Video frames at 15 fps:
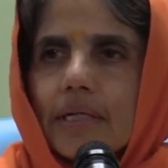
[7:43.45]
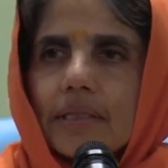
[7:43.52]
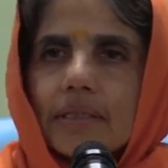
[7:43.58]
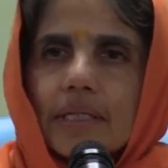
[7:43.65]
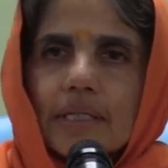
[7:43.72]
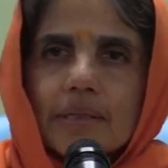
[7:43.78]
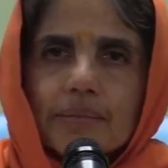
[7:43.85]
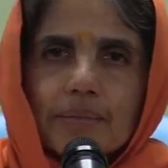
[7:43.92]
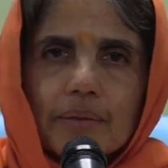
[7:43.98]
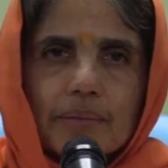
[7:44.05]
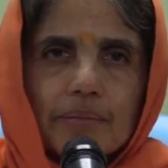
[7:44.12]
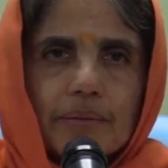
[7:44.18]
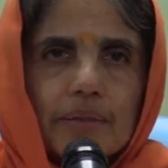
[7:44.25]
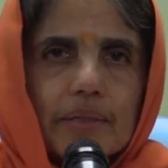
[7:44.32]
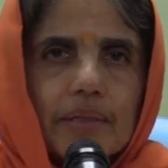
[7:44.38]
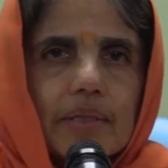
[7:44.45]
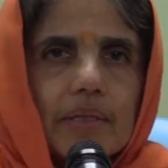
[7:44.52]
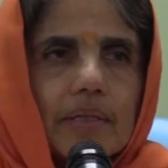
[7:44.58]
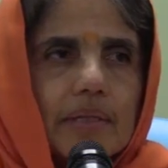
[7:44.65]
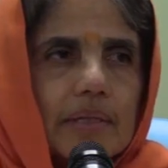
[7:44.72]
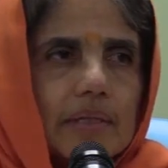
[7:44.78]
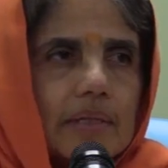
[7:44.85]
Let
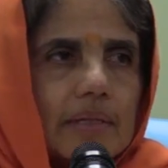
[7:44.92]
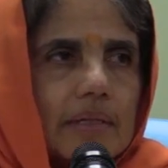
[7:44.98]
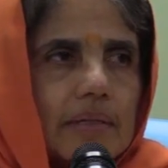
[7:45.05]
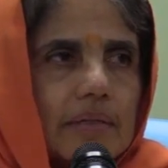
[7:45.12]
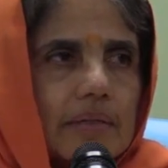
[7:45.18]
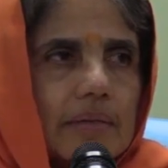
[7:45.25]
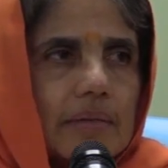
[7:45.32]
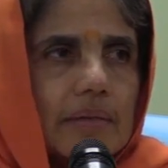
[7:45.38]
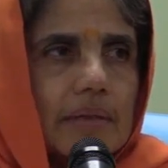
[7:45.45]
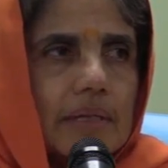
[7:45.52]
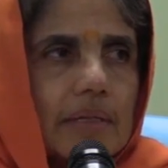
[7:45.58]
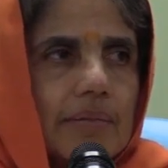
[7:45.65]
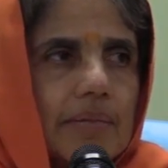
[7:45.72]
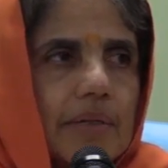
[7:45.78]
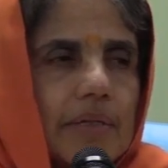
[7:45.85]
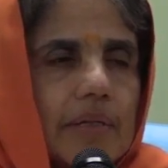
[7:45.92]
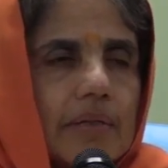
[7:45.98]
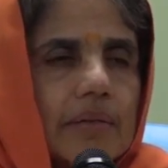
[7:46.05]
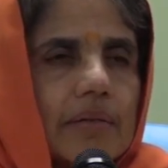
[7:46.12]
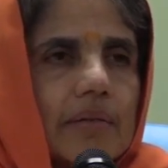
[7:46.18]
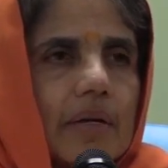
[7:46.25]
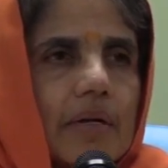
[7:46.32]
me
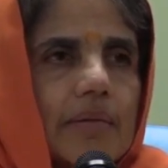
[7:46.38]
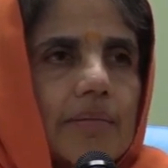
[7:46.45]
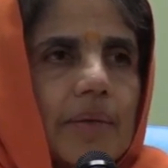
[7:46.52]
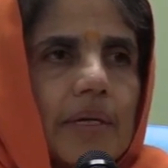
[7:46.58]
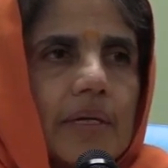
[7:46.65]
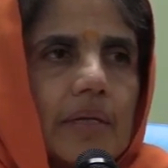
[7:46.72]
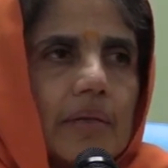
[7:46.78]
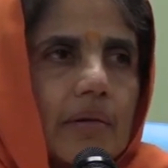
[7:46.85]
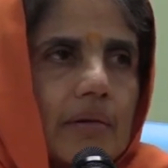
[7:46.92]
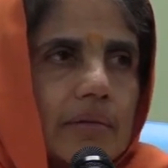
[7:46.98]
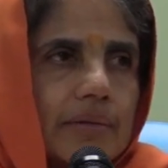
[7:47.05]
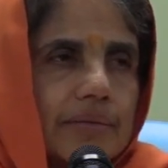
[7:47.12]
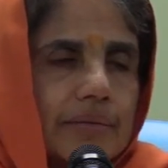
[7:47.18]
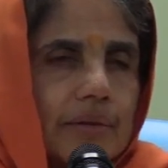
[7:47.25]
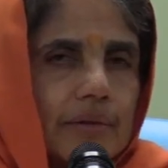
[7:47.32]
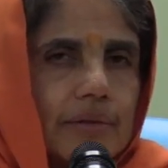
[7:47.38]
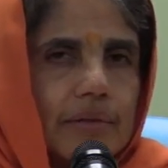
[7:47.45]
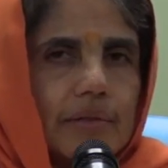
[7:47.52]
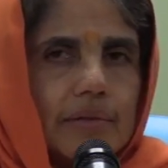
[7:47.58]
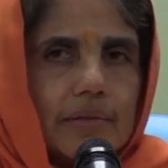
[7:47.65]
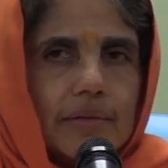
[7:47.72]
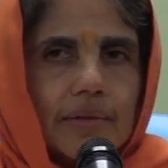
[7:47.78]
just not make a lot of
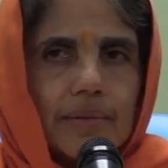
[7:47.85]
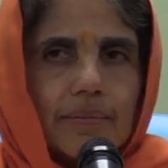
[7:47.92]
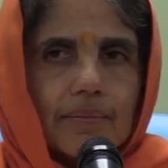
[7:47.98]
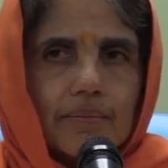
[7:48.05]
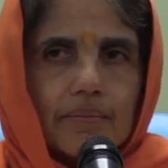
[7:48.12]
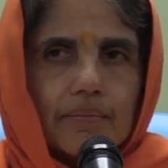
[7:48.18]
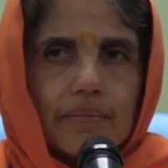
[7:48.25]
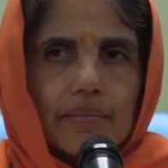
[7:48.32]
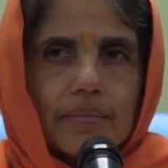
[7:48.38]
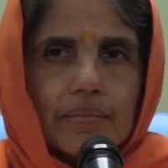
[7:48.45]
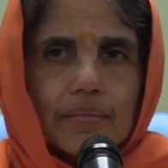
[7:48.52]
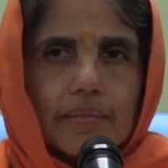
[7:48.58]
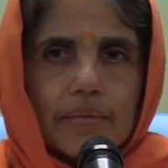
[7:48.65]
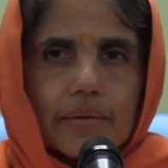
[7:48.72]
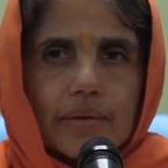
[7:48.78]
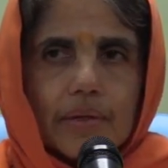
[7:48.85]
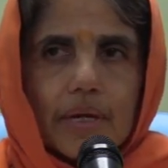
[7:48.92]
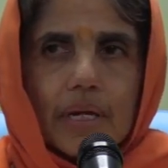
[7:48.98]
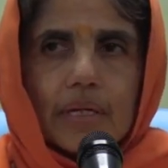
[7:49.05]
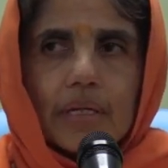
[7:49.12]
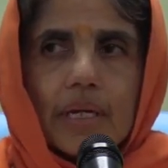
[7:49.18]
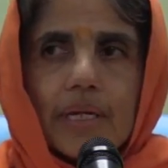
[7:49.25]
noise.
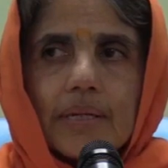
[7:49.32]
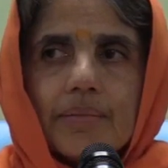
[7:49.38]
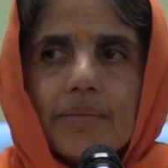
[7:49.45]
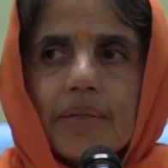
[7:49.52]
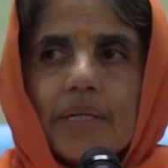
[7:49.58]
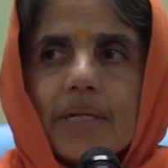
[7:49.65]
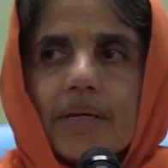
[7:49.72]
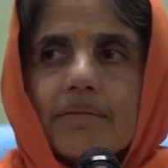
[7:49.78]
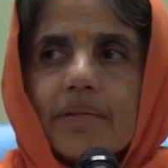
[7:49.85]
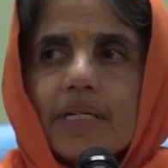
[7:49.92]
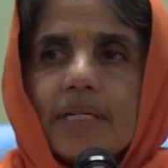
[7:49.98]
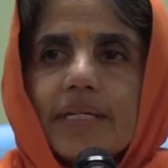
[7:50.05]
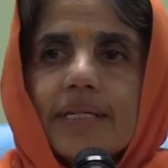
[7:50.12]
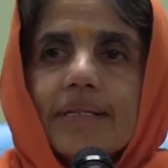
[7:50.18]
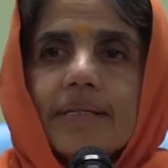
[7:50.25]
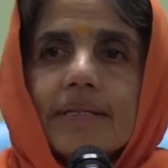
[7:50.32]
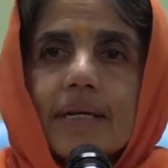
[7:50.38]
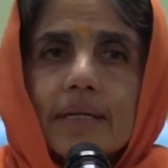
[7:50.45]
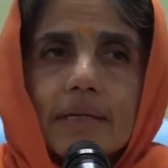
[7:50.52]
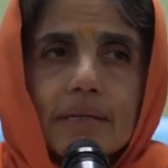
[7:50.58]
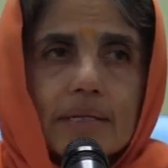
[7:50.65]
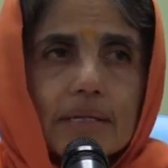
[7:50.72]
And let me never
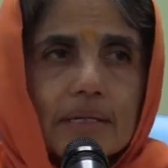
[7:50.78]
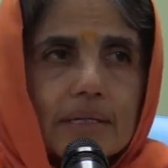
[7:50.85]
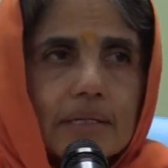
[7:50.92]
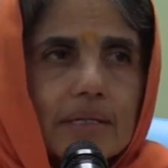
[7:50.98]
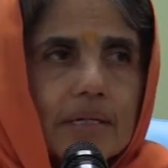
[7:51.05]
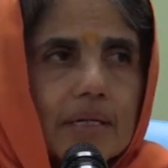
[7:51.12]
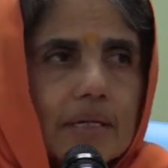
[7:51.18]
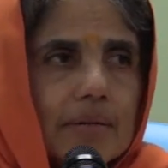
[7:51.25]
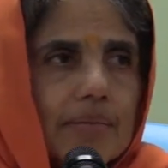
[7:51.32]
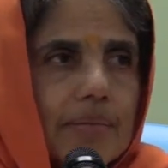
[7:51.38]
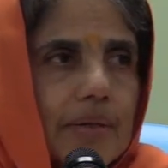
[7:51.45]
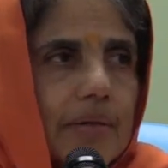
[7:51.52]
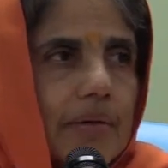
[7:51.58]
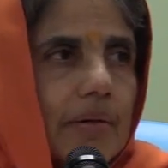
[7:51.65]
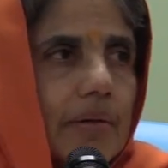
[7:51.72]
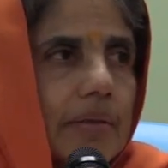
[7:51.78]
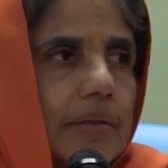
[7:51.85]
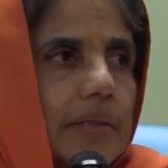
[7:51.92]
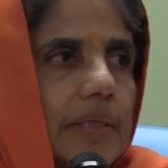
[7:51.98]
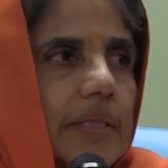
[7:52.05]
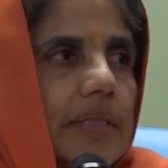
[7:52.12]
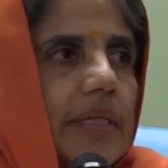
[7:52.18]
disagree,
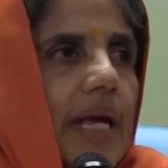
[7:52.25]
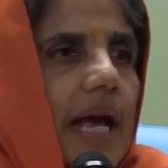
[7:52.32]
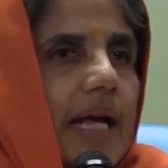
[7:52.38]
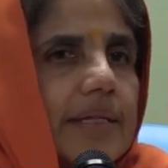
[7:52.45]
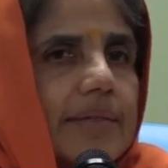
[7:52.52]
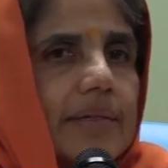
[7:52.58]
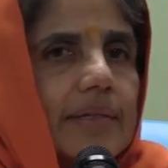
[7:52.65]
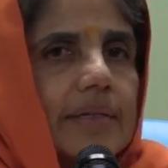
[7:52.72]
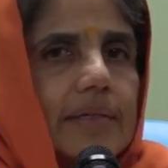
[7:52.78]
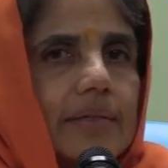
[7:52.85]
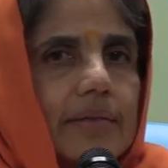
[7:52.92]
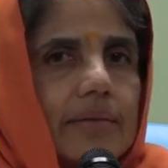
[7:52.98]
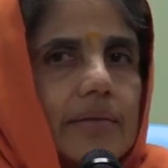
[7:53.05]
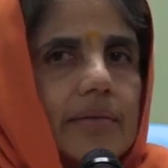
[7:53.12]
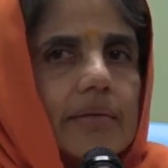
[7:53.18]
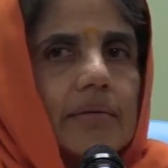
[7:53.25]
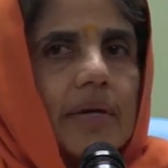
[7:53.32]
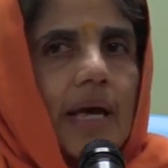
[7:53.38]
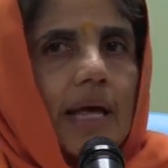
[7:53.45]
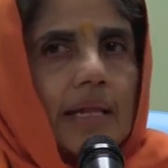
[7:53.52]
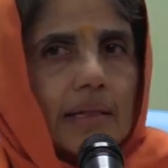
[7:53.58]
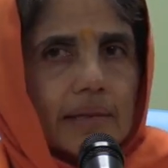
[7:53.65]
because it is hazardous to
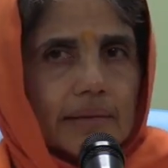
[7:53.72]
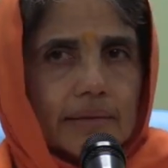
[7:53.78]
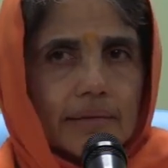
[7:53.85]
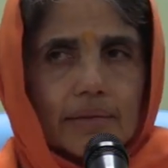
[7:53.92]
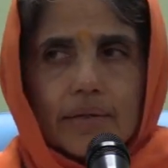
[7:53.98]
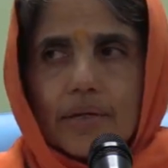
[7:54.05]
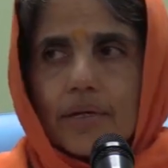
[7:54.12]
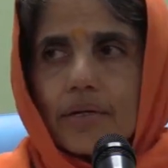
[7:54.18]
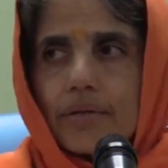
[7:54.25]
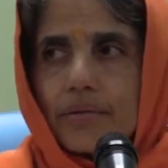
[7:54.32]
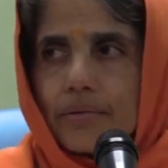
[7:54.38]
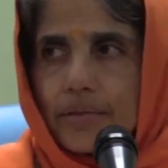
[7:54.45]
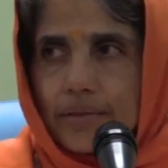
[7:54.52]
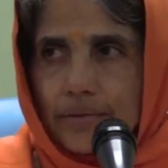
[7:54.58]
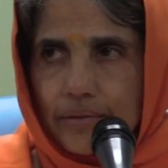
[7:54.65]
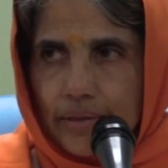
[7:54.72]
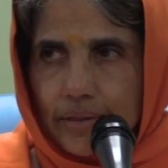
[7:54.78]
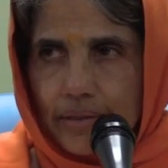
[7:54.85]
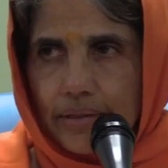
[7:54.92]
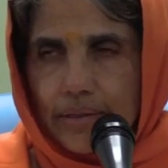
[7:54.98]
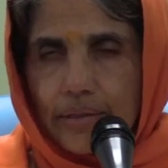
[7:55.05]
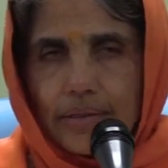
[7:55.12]
health to
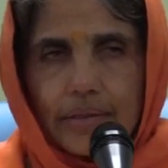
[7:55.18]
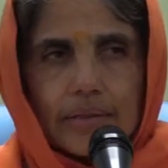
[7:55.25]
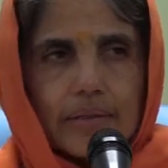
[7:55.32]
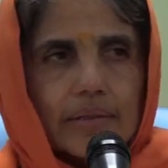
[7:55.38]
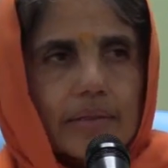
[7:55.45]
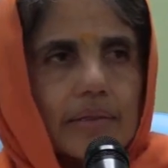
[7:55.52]
disagree.